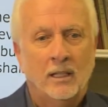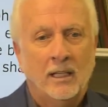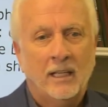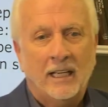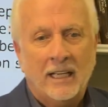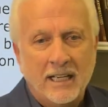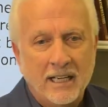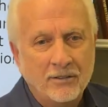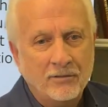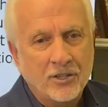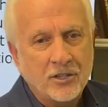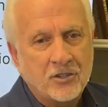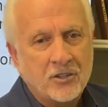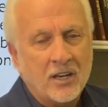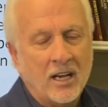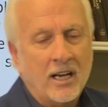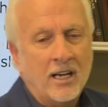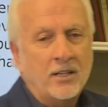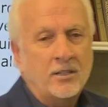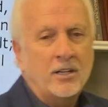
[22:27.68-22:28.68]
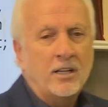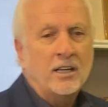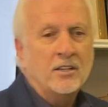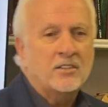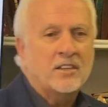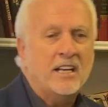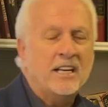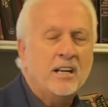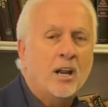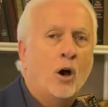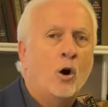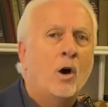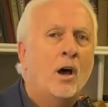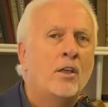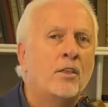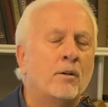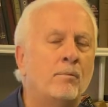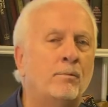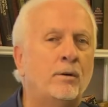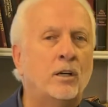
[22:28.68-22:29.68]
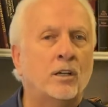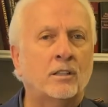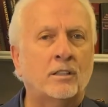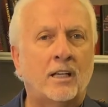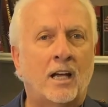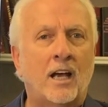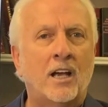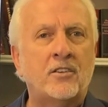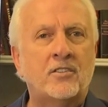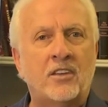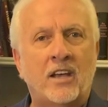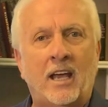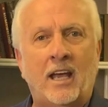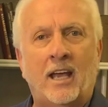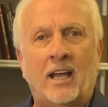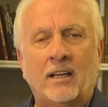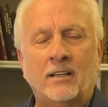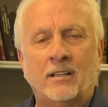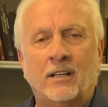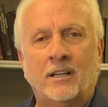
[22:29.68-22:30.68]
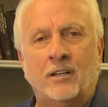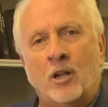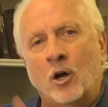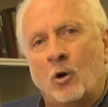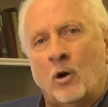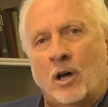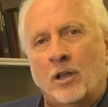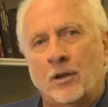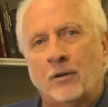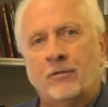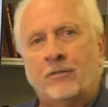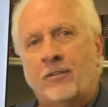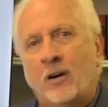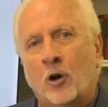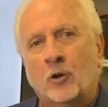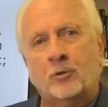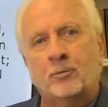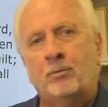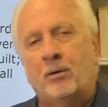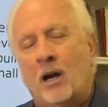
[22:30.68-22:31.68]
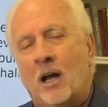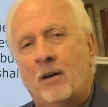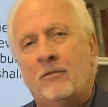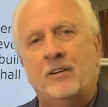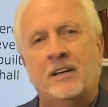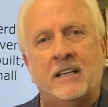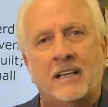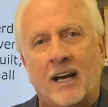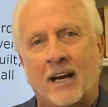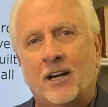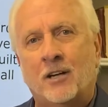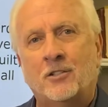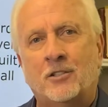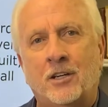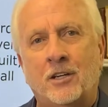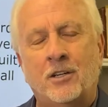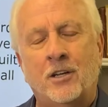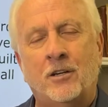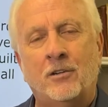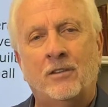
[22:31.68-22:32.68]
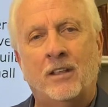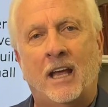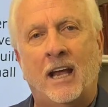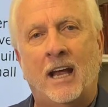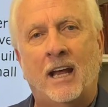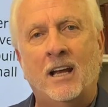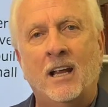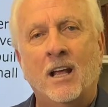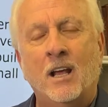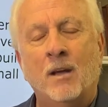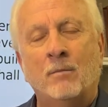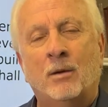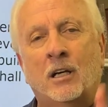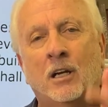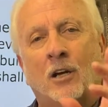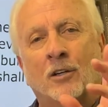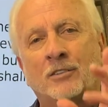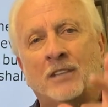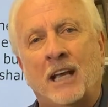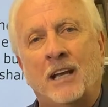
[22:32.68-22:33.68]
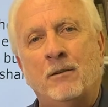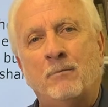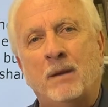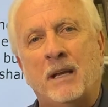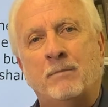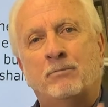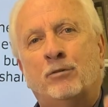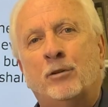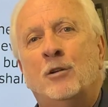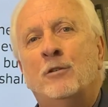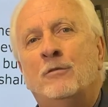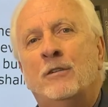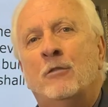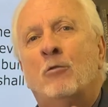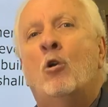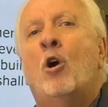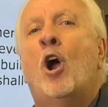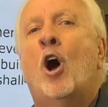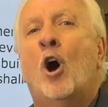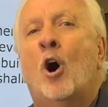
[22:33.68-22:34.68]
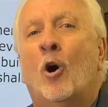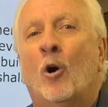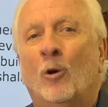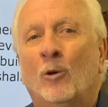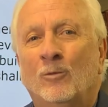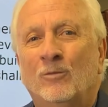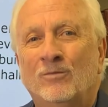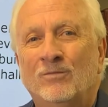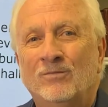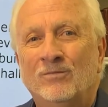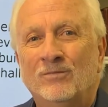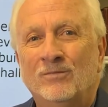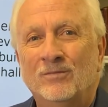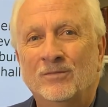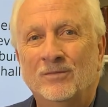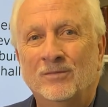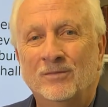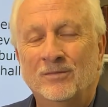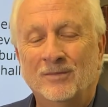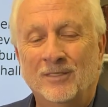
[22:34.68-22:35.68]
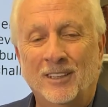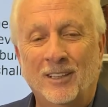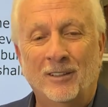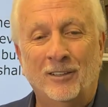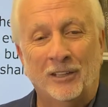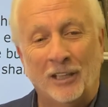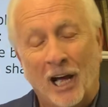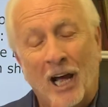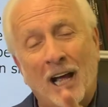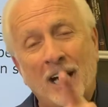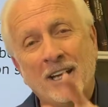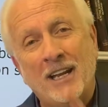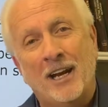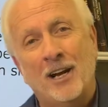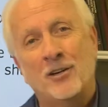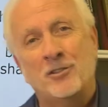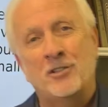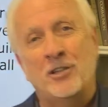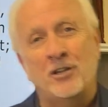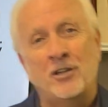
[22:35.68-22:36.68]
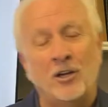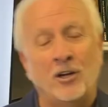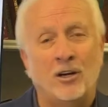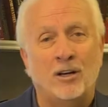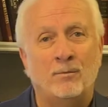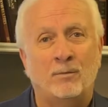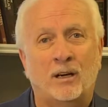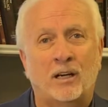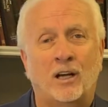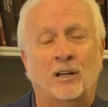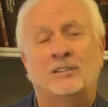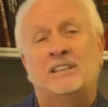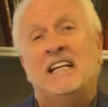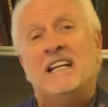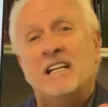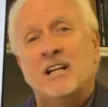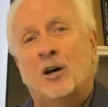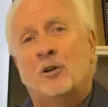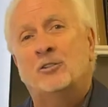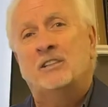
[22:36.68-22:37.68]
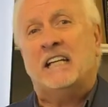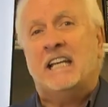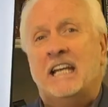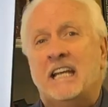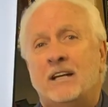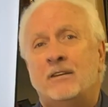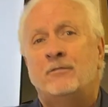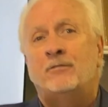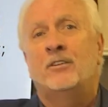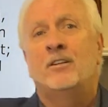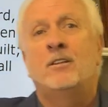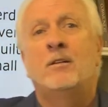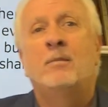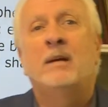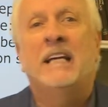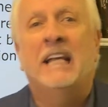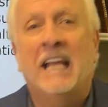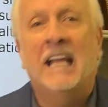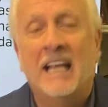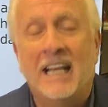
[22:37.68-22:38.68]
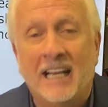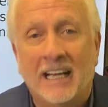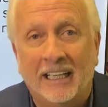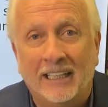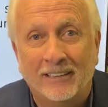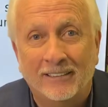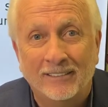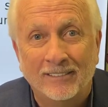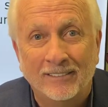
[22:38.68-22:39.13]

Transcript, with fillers: even saying, see, no other book does that, and no other false prophet dares to do that because they'd be proven wrong. God dares to do it because he knows the end from the beginning.